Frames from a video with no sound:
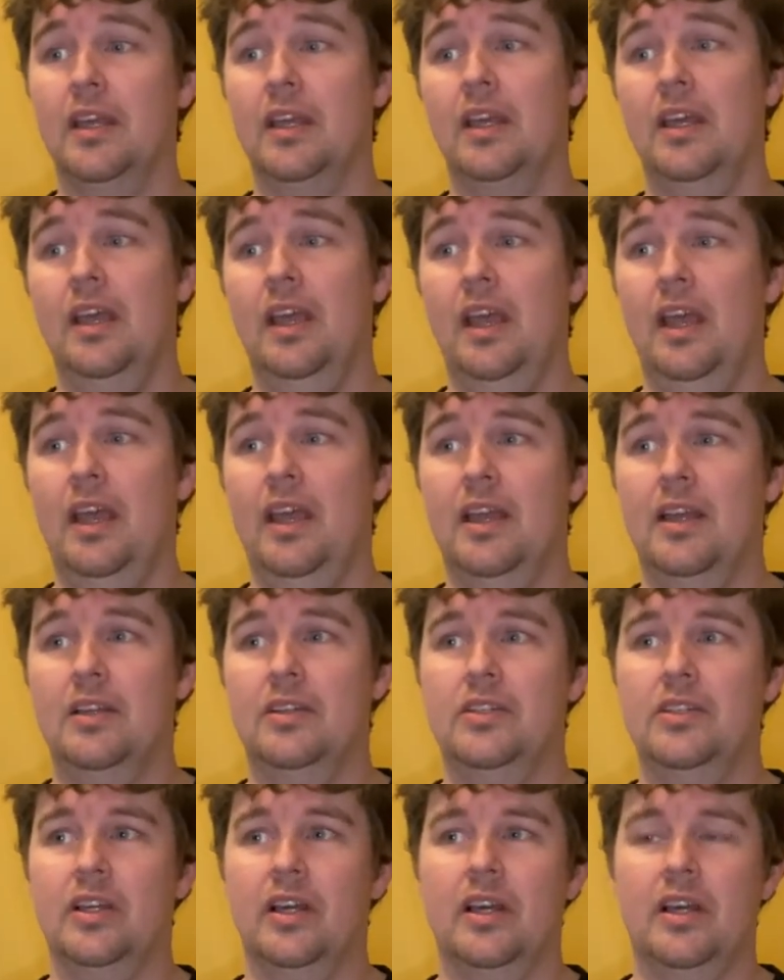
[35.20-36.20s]

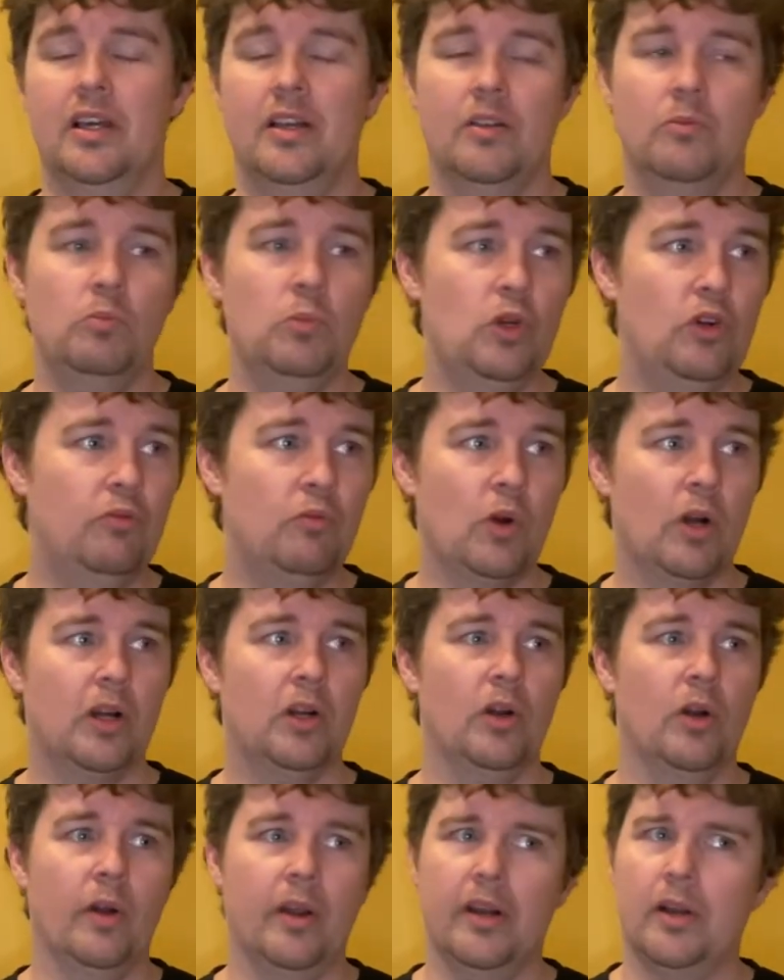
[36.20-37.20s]
and move more
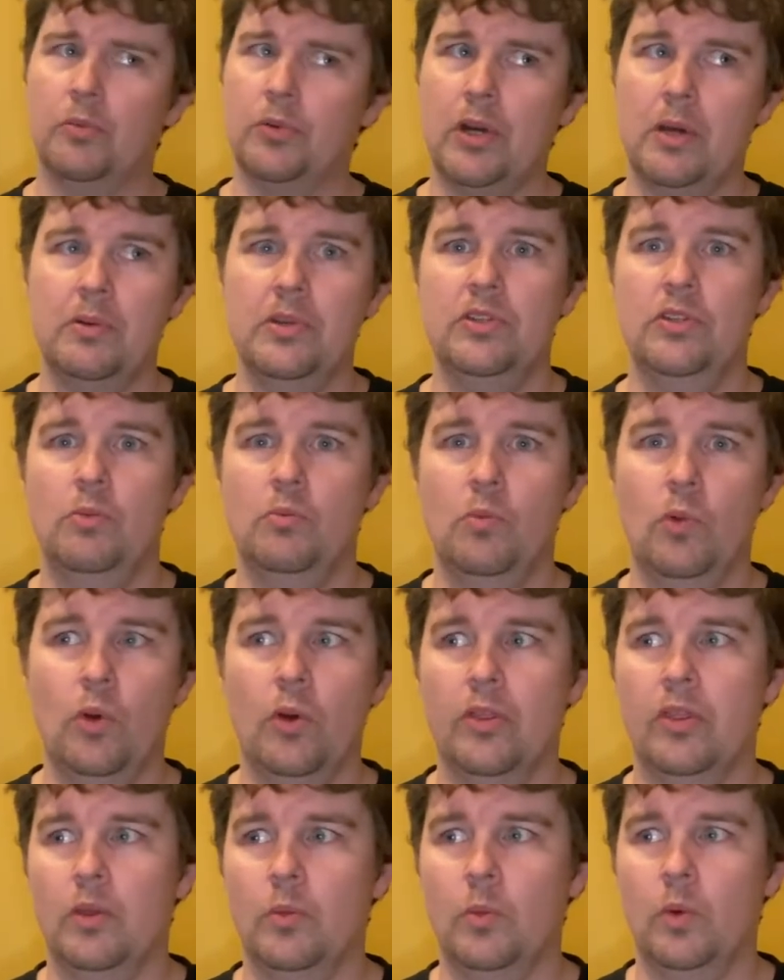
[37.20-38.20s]
current. I'll probably do more
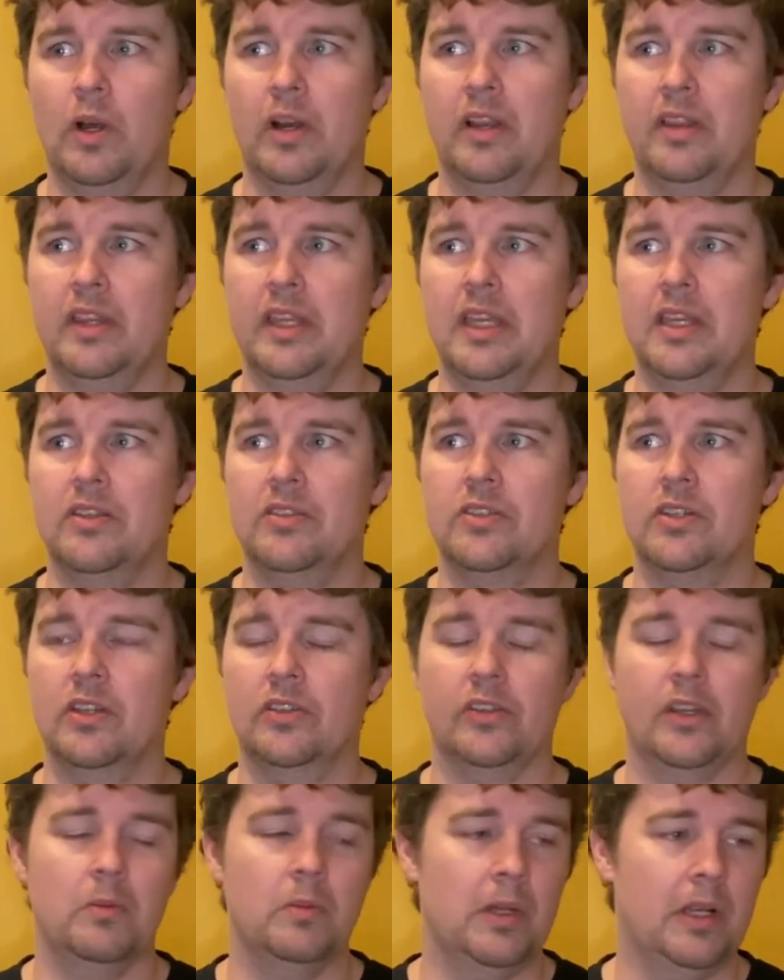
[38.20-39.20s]
than one of these because
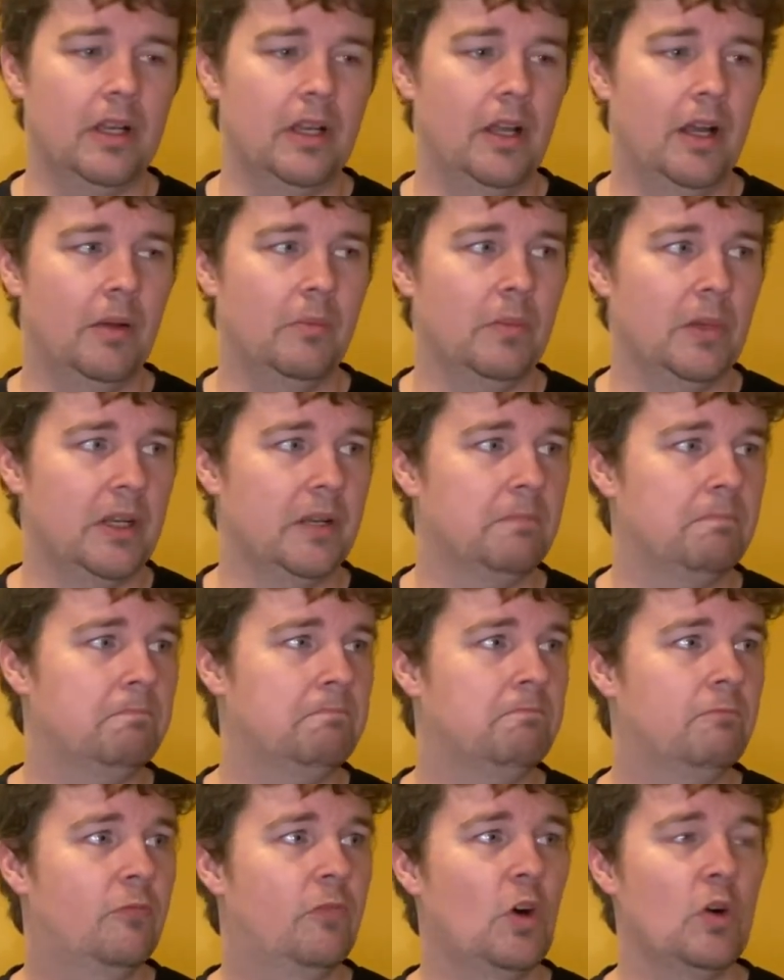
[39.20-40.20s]
I'm gonna
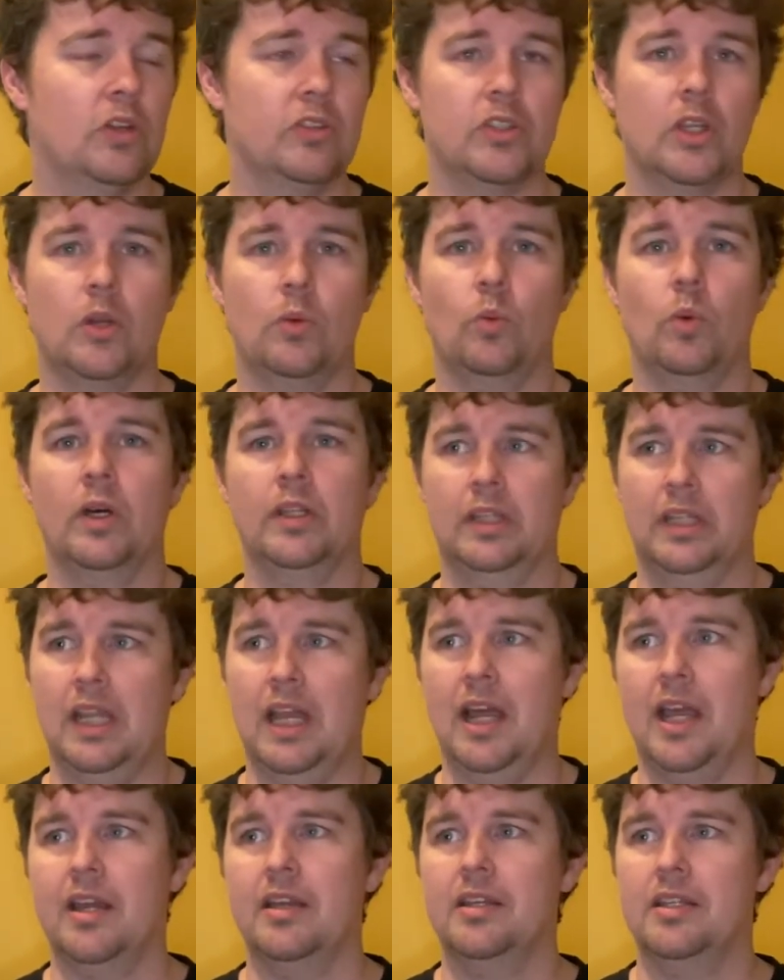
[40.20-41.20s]
focus on one
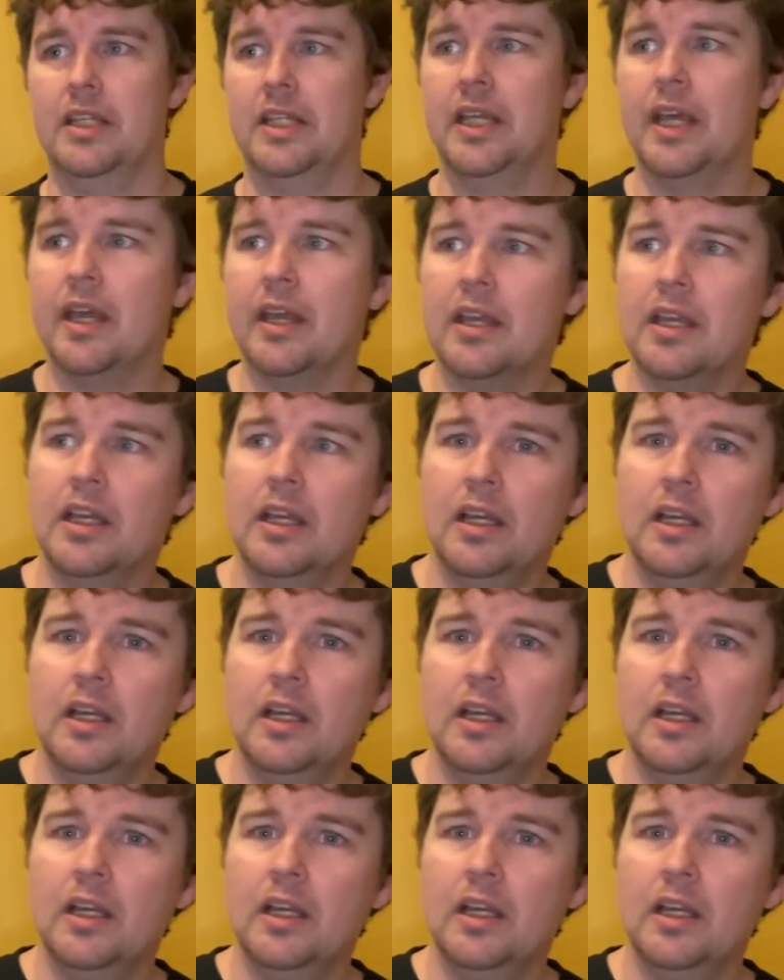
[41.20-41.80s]
line today.